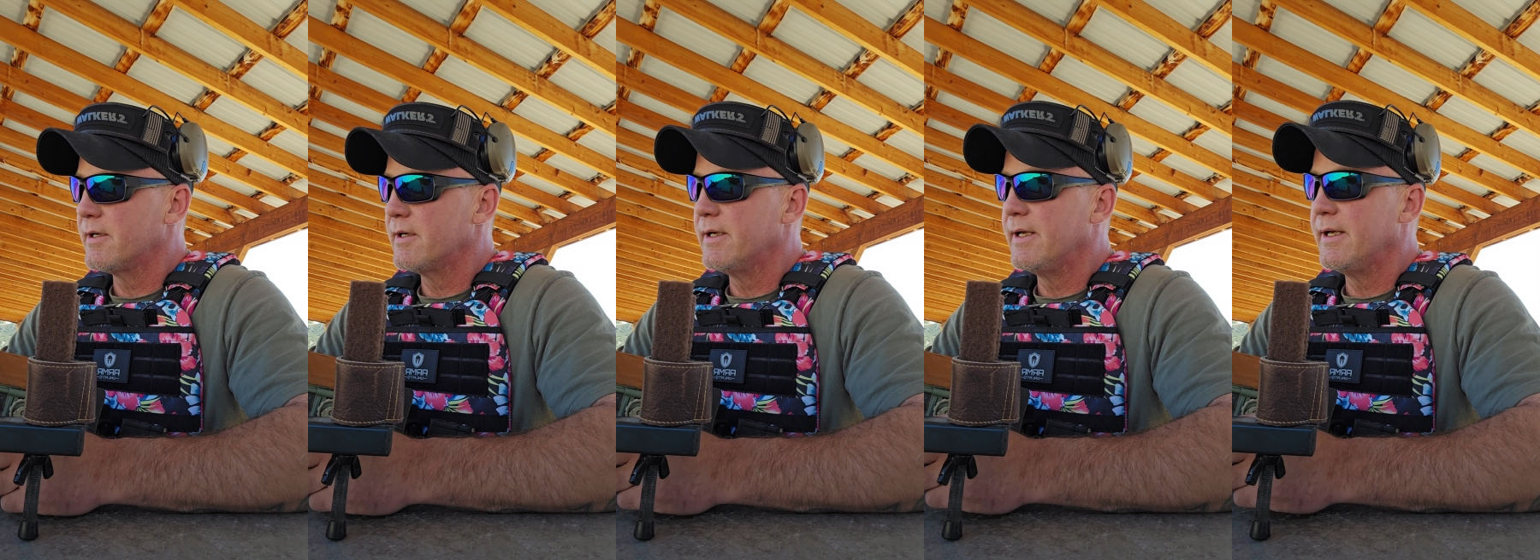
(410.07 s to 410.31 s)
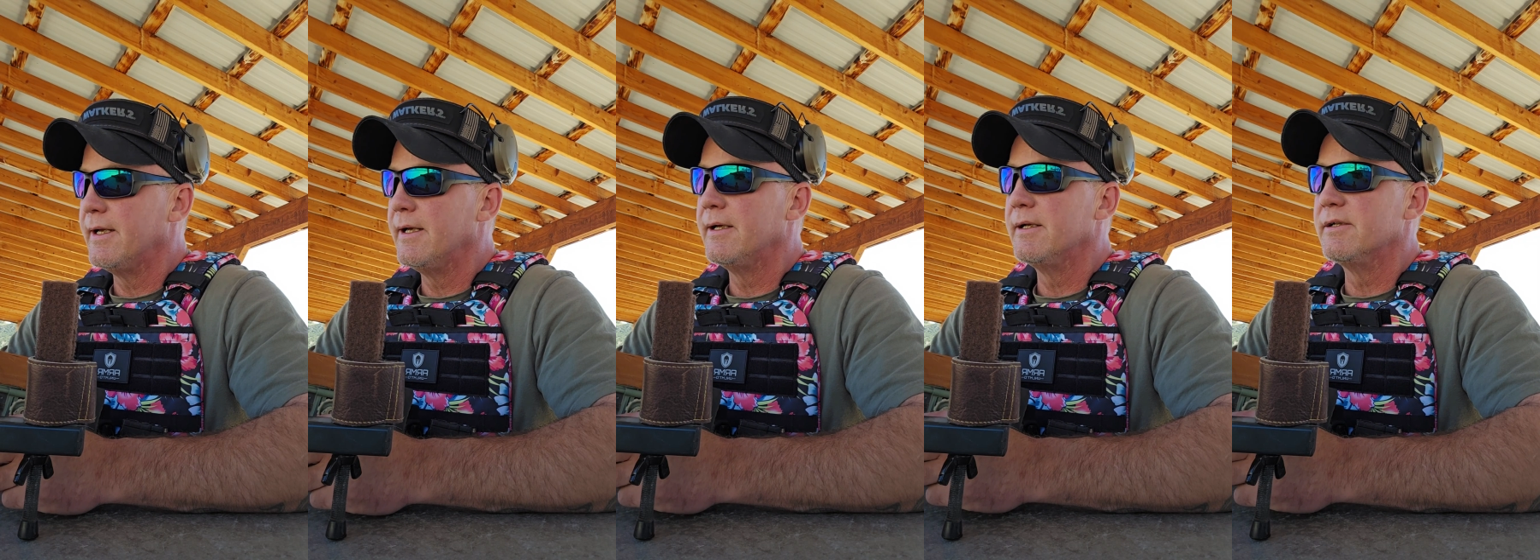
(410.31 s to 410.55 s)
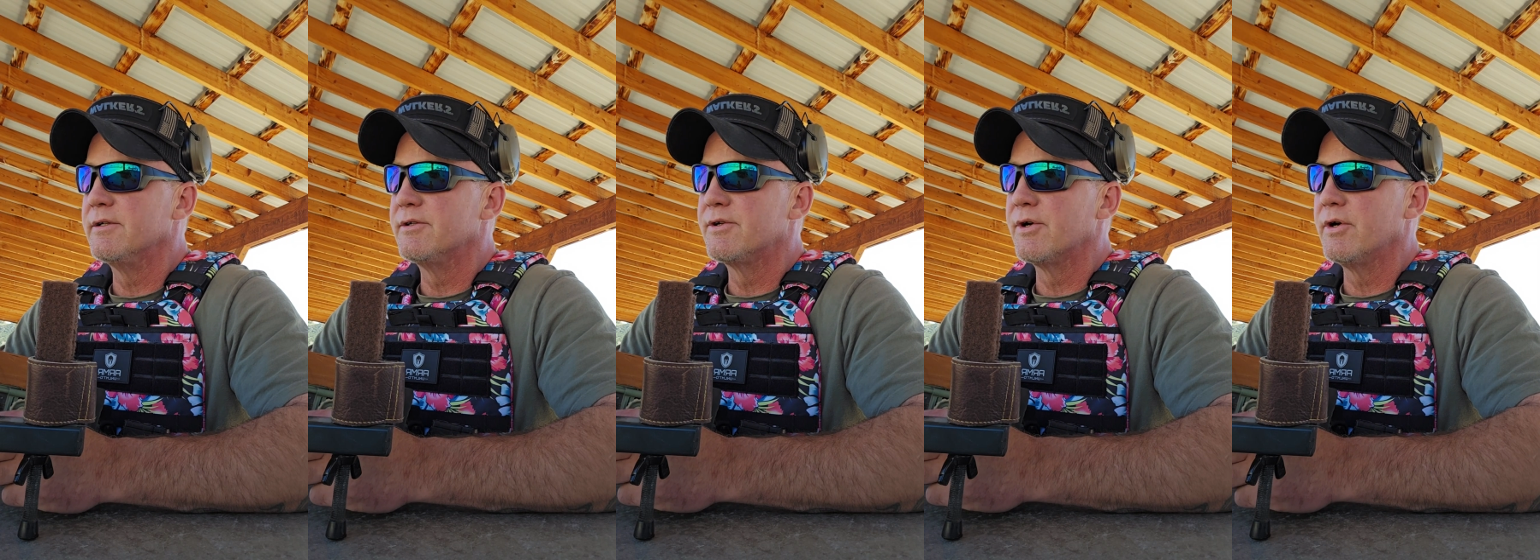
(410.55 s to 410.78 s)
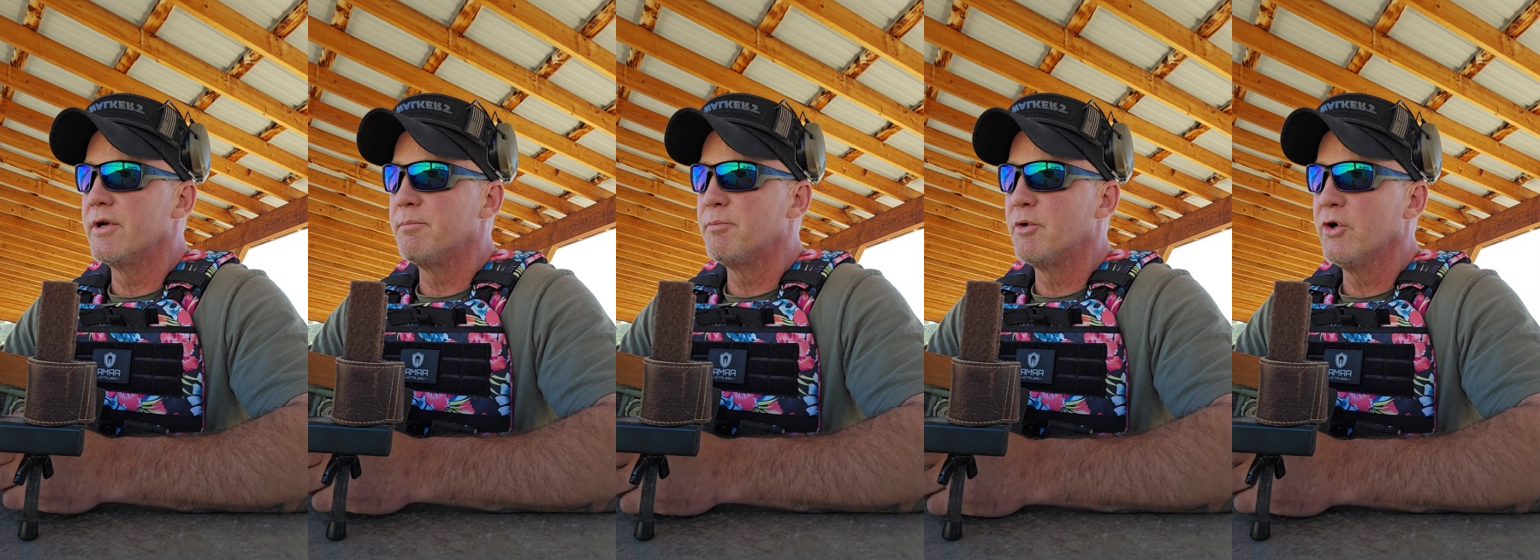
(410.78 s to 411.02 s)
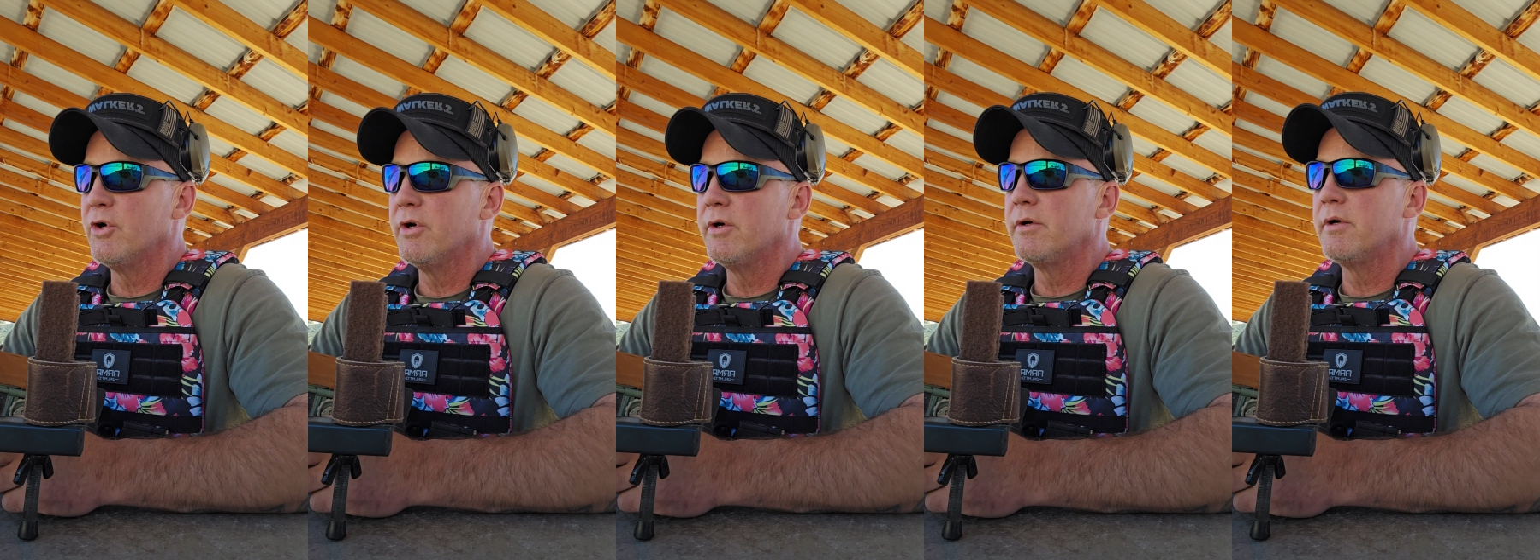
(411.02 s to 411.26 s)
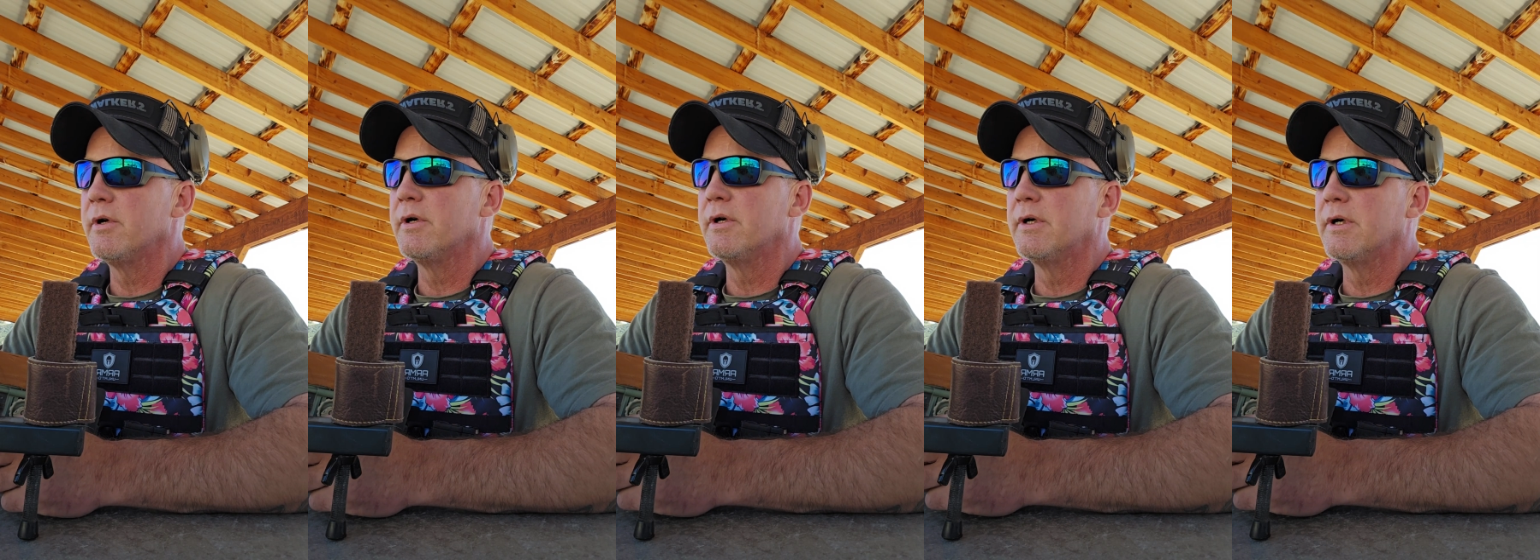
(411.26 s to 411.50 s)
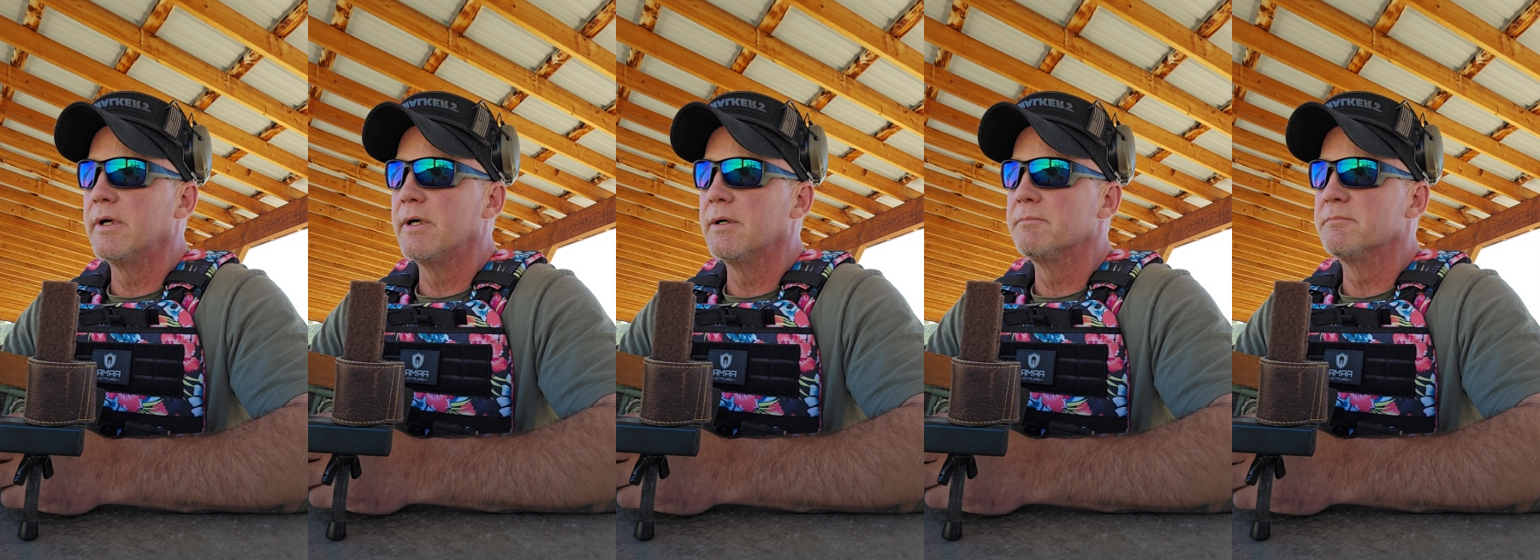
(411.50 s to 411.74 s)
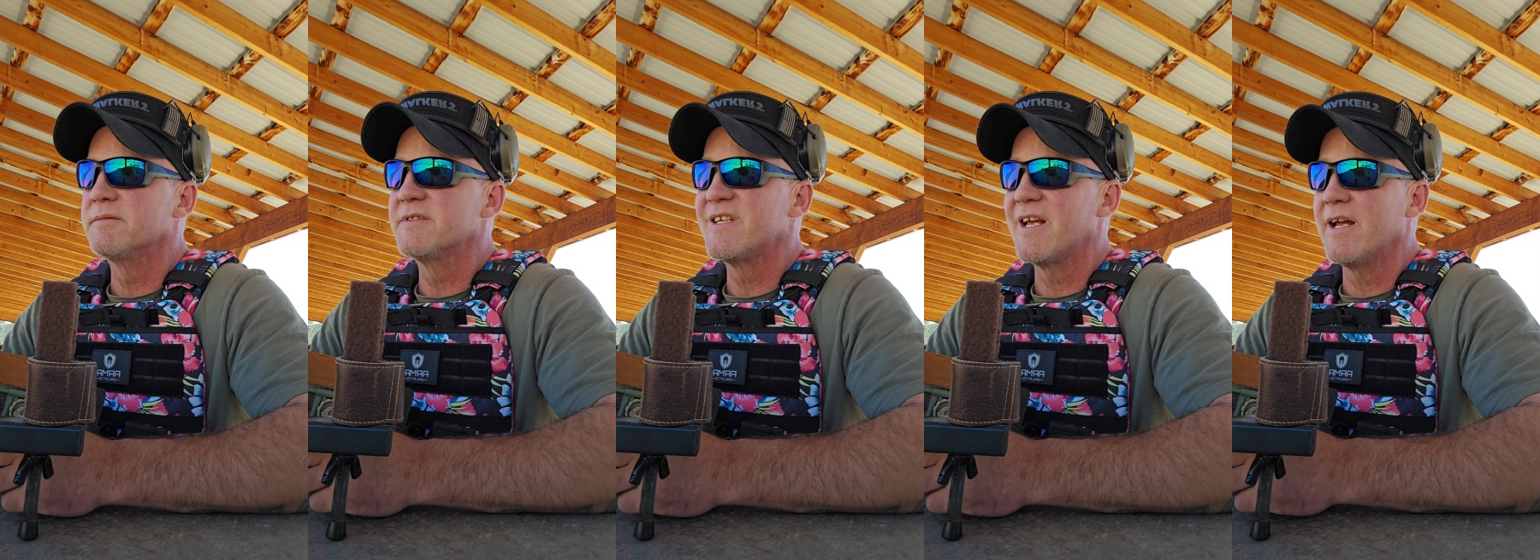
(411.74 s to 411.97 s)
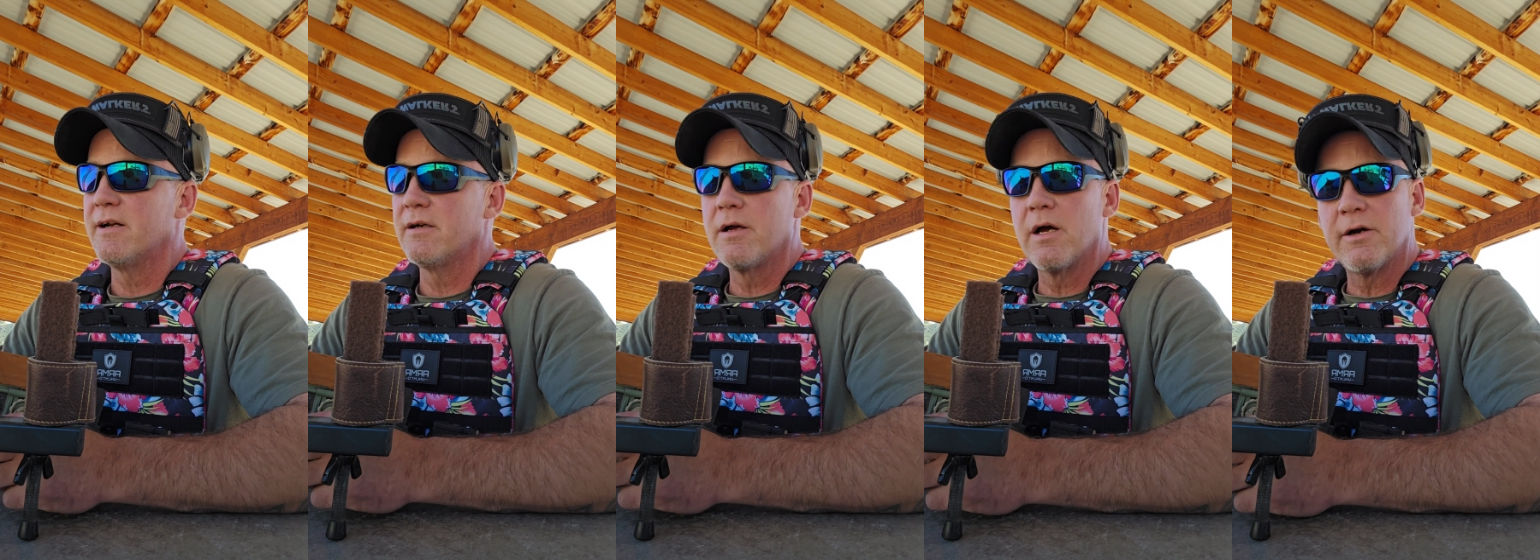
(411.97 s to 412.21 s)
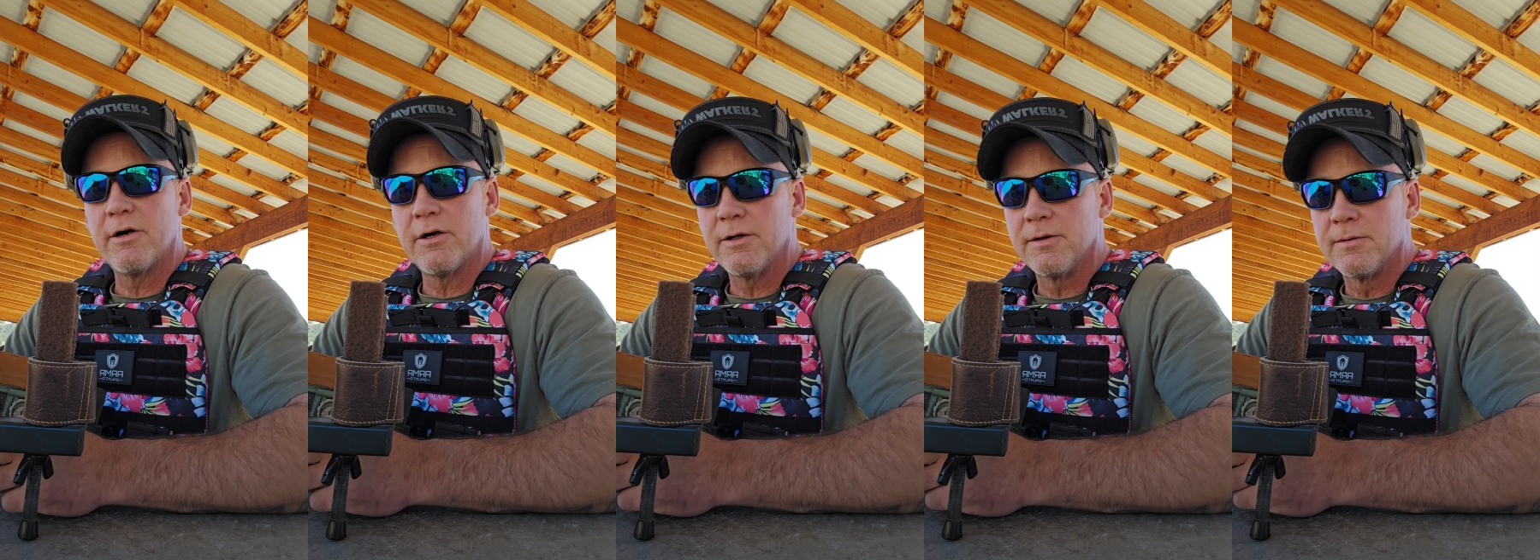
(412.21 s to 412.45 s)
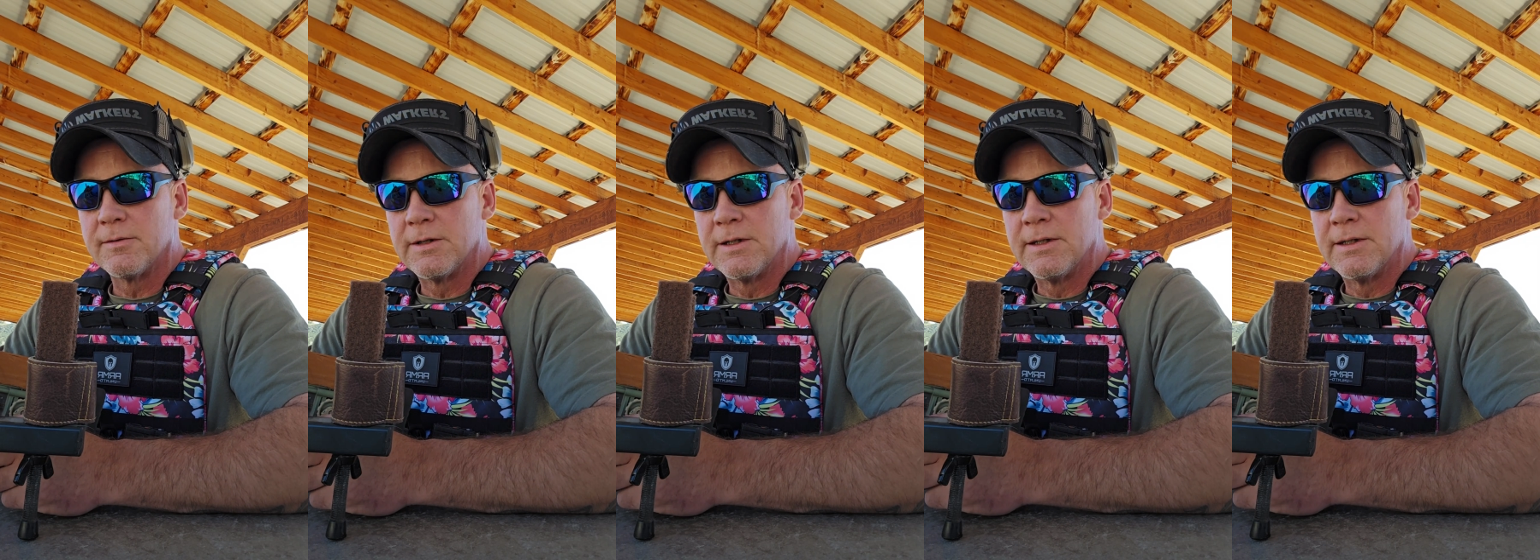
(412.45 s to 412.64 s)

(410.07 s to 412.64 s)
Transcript: a Dirty Bird sand cutter.